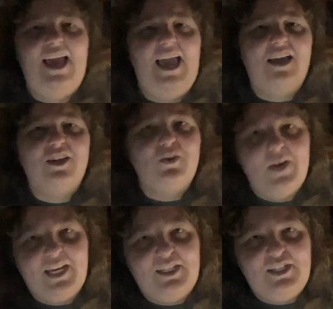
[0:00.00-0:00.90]
And
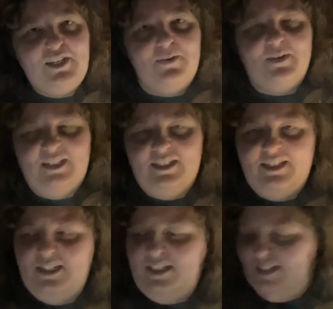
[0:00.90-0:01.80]
quick, too.
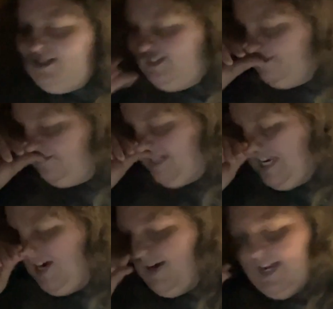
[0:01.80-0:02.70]

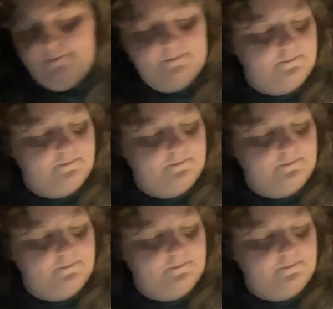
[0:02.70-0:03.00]
All right.